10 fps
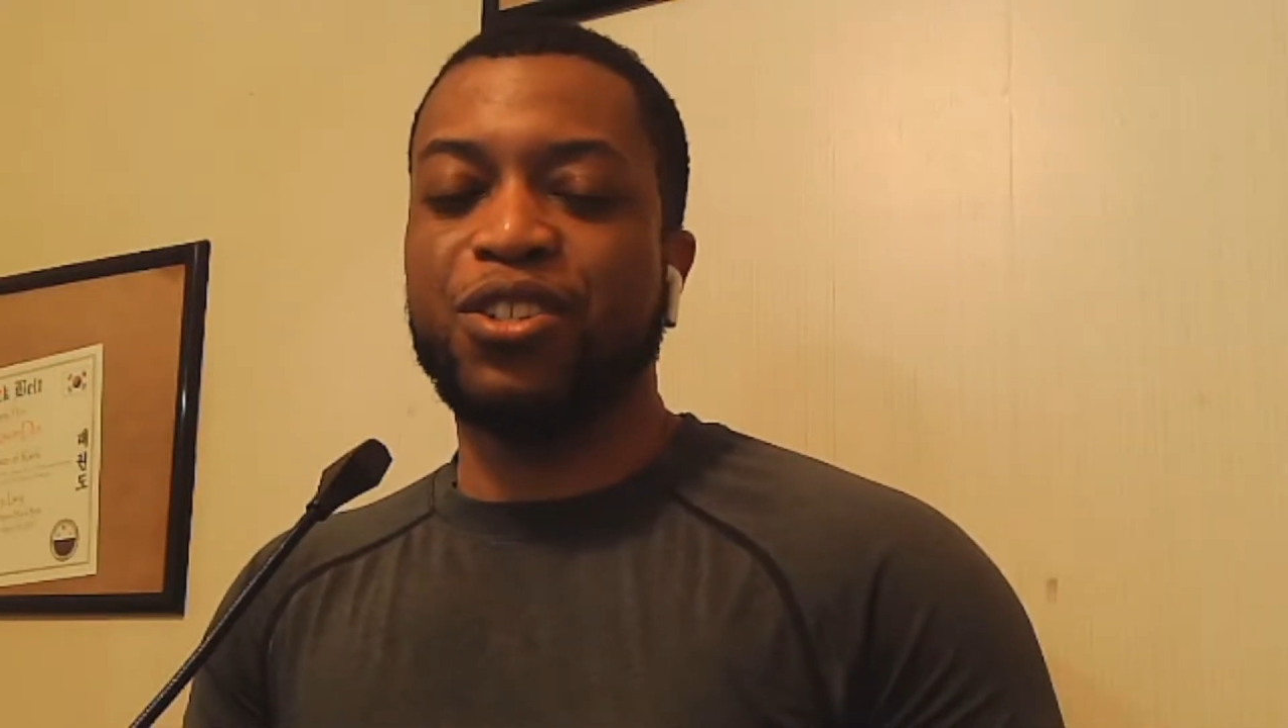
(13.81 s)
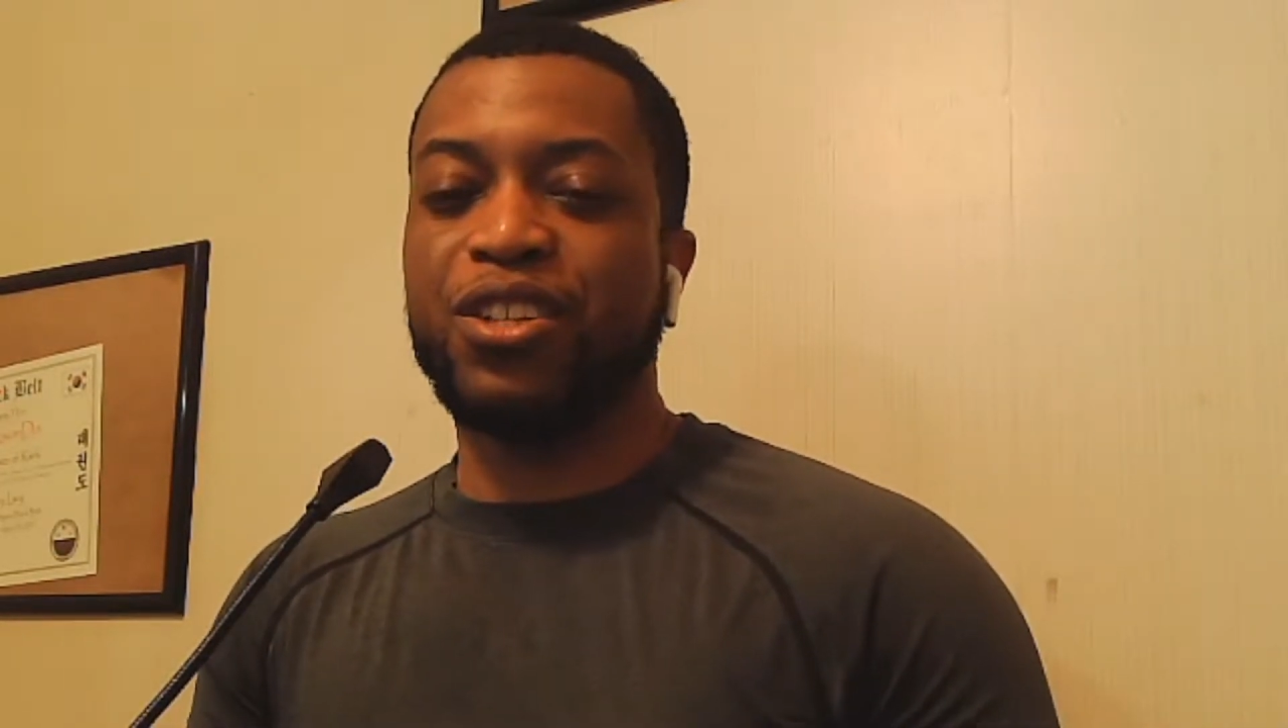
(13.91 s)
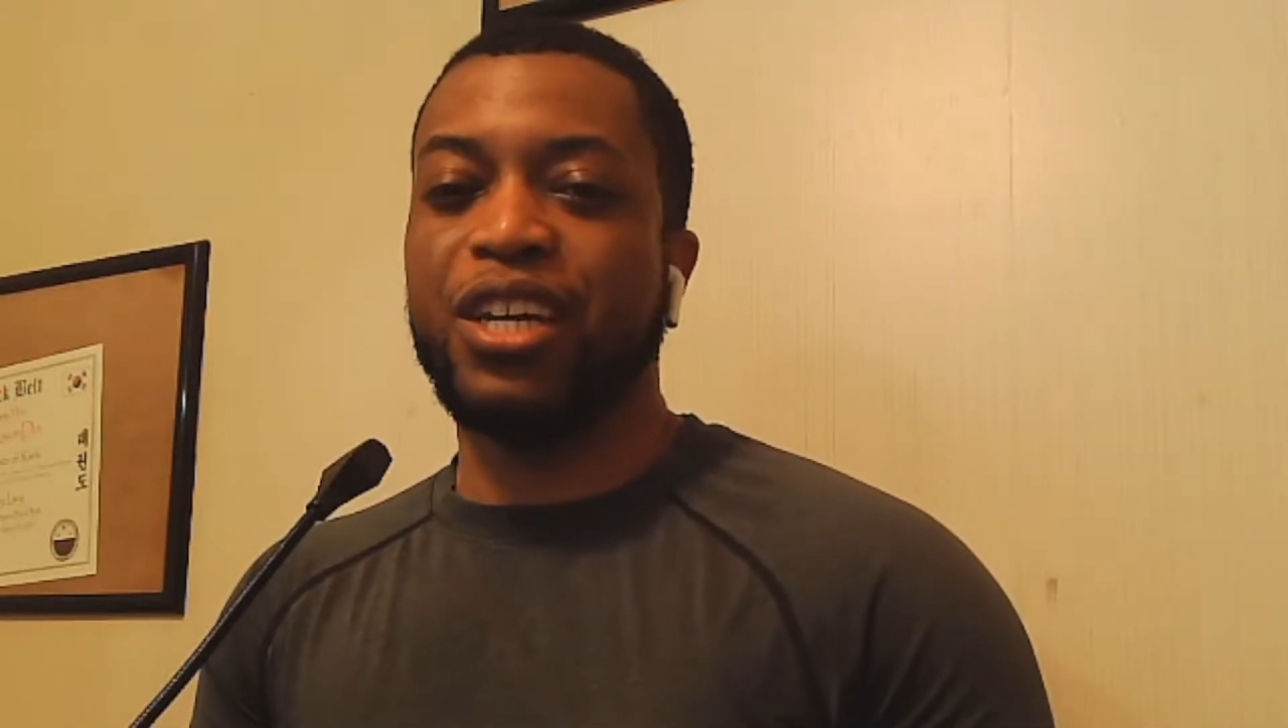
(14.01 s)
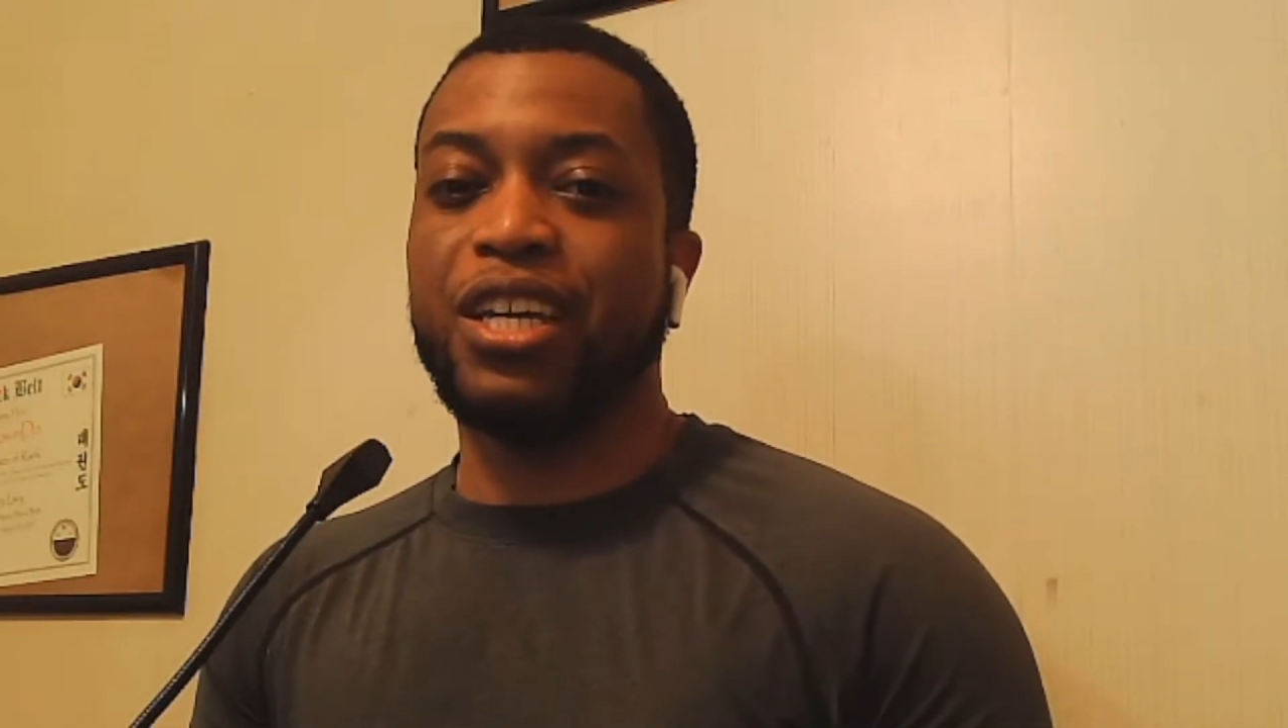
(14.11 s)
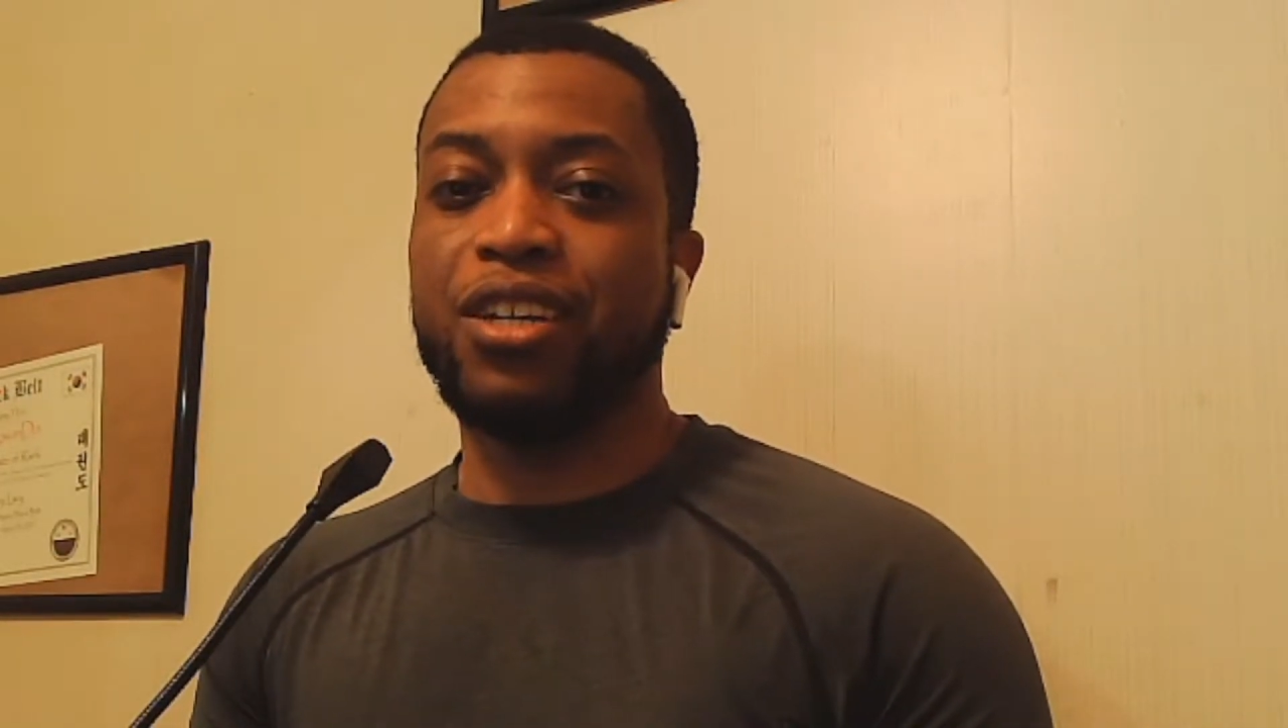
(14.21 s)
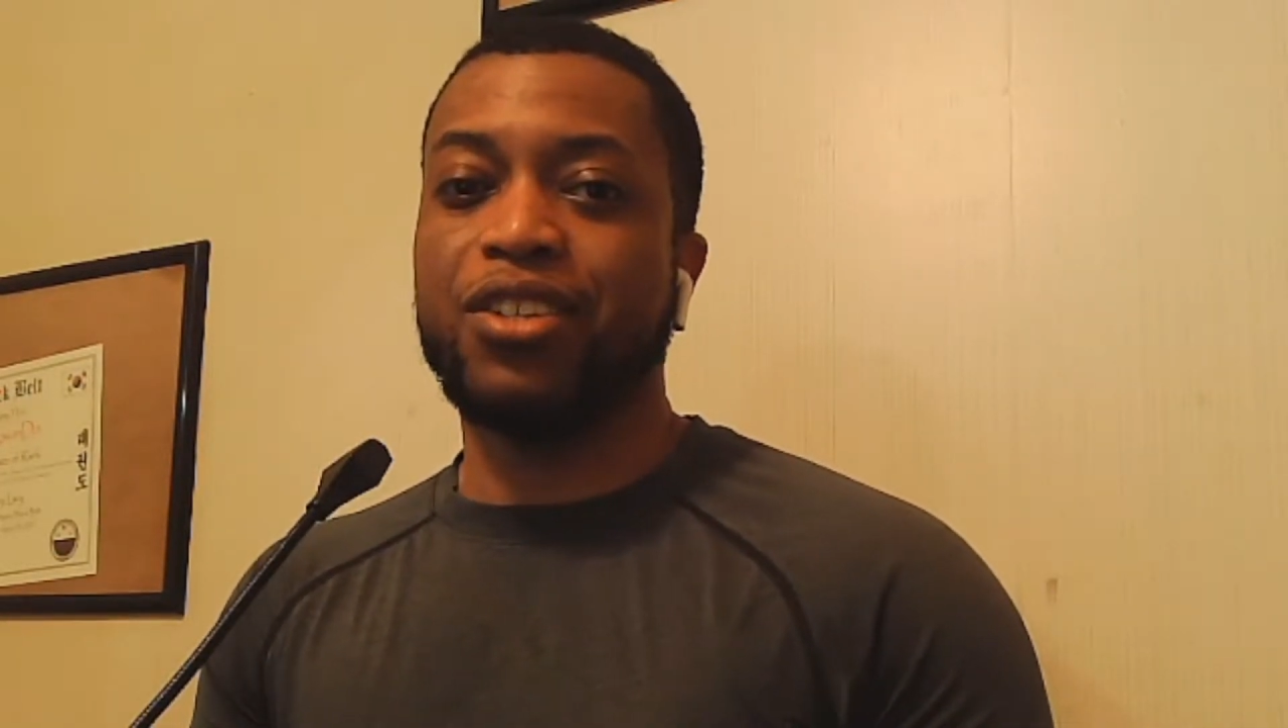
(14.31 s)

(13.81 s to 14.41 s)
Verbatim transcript: Today is